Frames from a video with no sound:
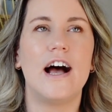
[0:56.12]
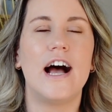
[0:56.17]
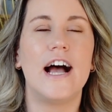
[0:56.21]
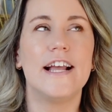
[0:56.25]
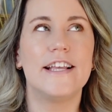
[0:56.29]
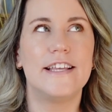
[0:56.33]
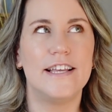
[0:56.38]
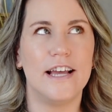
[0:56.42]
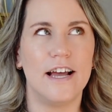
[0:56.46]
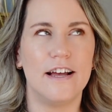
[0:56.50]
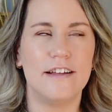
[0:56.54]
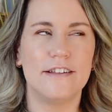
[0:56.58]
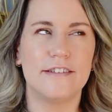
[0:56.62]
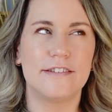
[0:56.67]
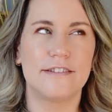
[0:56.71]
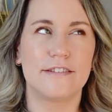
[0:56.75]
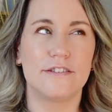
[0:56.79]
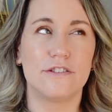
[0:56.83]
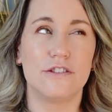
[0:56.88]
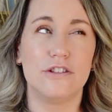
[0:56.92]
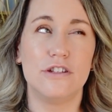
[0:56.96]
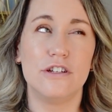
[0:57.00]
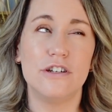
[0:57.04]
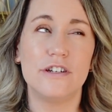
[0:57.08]
I
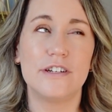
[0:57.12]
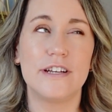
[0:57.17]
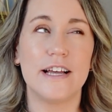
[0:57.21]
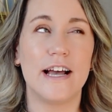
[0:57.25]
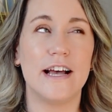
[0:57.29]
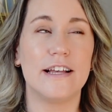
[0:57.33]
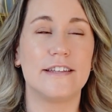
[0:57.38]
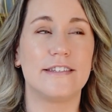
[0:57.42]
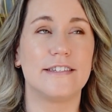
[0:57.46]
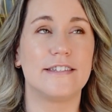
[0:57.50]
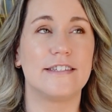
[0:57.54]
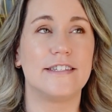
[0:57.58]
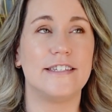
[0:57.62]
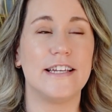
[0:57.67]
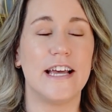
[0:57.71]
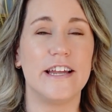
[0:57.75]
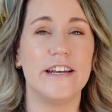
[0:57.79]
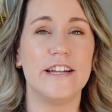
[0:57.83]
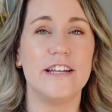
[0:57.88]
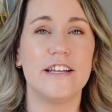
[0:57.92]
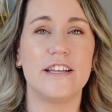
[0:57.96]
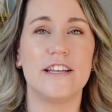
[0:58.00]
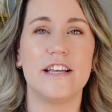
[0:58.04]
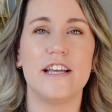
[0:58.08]
guess, look
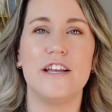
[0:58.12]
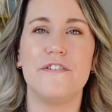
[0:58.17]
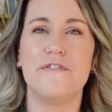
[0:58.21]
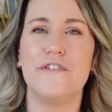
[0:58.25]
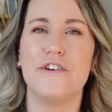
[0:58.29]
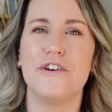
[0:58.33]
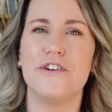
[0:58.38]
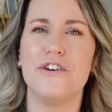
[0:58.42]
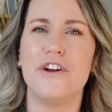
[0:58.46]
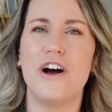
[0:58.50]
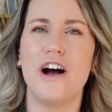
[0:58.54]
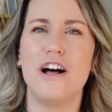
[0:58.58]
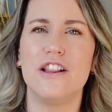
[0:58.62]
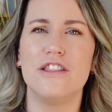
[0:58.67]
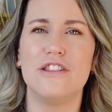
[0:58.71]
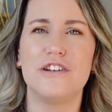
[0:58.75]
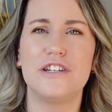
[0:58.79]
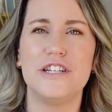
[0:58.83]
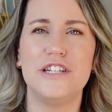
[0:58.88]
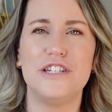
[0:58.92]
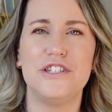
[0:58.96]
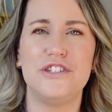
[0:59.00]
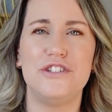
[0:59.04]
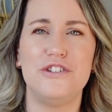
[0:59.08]
aesthetic if you're not
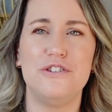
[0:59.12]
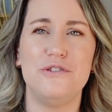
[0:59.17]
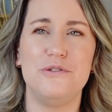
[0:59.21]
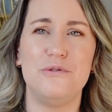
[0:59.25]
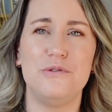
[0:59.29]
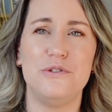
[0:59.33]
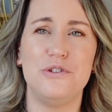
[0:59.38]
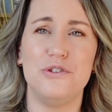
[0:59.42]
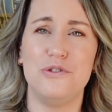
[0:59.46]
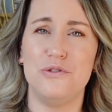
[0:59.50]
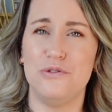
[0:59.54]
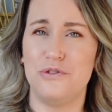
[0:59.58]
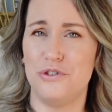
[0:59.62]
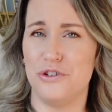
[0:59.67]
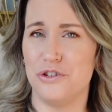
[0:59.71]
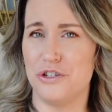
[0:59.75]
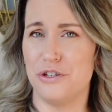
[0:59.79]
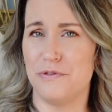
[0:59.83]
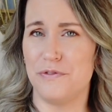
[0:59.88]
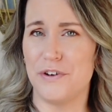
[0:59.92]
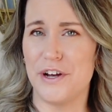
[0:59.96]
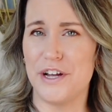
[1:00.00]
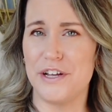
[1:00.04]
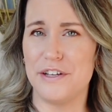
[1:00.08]
looking to use your
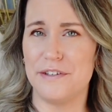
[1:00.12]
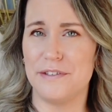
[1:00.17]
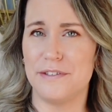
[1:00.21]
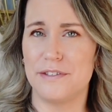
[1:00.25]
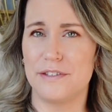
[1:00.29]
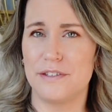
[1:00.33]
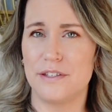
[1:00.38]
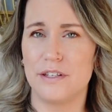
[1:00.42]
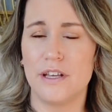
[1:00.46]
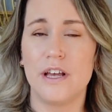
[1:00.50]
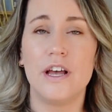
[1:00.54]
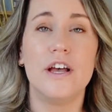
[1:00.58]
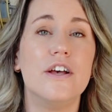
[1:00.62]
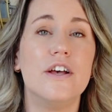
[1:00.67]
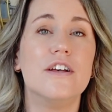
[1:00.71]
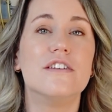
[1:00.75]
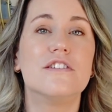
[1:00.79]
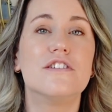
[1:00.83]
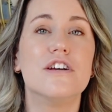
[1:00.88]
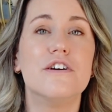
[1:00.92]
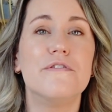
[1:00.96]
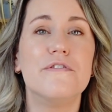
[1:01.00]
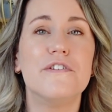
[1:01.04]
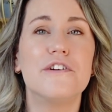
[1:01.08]
device.
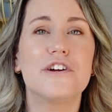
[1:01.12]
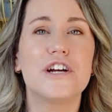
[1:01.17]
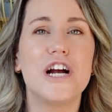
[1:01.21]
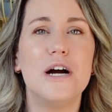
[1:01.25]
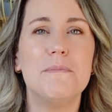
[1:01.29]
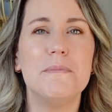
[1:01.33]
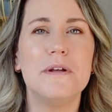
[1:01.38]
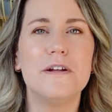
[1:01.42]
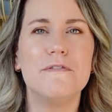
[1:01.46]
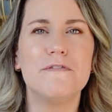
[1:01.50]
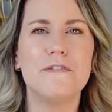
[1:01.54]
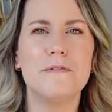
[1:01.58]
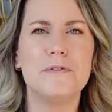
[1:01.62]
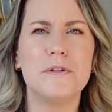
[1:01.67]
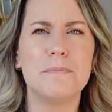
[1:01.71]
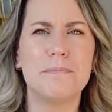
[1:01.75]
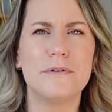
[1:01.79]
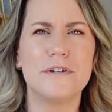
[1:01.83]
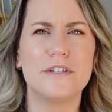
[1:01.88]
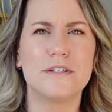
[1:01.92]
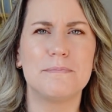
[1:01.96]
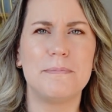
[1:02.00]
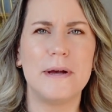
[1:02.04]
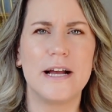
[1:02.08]
So if you're coming from the
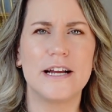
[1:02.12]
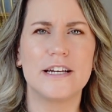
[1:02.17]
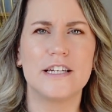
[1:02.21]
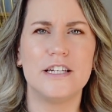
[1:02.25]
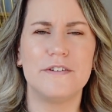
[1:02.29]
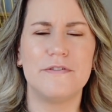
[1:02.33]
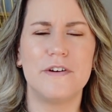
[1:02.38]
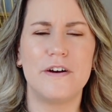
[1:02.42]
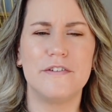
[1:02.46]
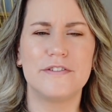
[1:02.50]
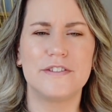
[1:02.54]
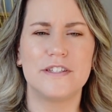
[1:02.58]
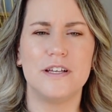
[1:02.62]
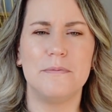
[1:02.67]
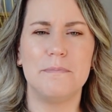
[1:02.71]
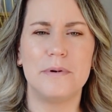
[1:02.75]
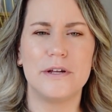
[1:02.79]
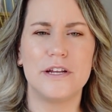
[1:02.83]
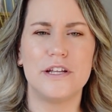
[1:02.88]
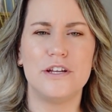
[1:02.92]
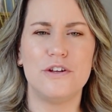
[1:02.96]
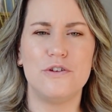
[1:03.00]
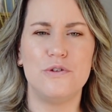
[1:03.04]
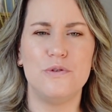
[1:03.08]
perspective of
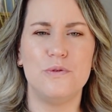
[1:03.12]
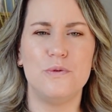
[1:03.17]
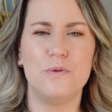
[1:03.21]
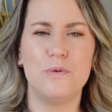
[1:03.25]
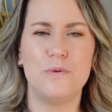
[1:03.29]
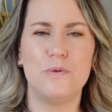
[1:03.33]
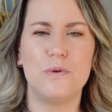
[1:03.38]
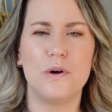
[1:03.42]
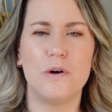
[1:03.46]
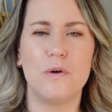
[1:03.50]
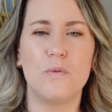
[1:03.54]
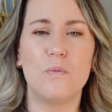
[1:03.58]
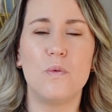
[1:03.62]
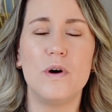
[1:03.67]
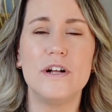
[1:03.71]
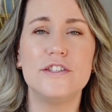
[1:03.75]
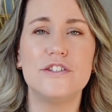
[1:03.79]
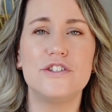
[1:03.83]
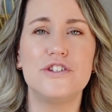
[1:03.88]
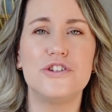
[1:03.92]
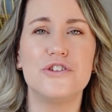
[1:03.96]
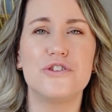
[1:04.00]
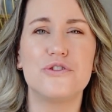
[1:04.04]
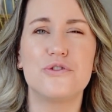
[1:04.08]
somebody who
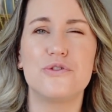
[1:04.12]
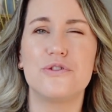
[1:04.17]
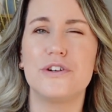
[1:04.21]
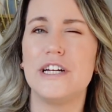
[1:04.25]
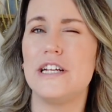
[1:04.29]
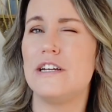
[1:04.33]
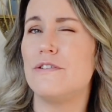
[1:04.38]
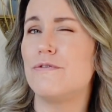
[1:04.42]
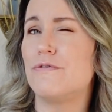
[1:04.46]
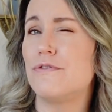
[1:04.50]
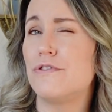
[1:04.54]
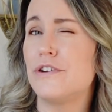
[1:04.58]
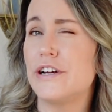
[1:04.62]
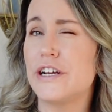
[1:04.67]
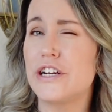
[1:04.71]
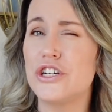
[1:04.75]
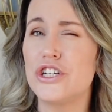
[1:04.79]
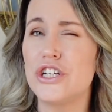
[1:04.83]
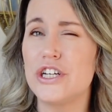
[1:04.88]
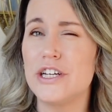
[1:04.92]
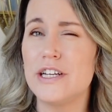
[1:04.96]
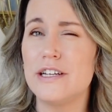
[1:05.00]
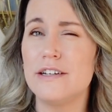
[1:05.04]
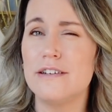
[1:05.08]
wants to create
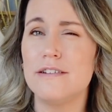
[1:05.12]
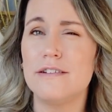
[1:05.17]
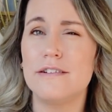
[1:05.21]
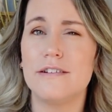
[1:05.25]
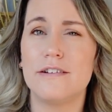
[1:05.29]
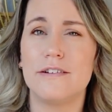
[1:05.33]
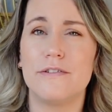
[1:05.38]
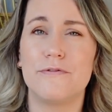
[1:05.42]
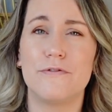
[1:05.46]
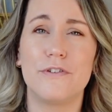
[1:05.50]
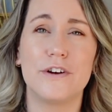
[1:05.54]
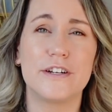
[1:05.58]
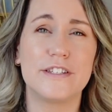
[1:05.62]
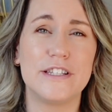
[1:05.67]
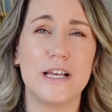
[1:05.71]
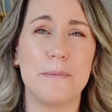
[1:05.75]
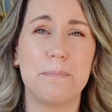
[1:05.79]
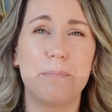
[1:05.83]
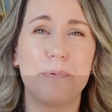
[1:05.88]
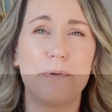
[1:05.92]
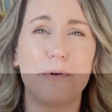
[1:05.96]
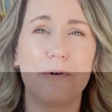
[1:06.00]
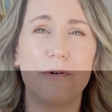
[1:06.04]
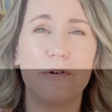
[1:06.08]
friction, for
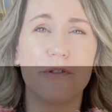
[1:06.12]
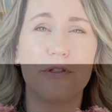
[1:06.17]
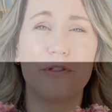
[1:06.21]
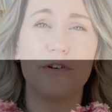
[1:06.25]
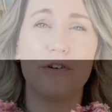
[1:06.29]
example,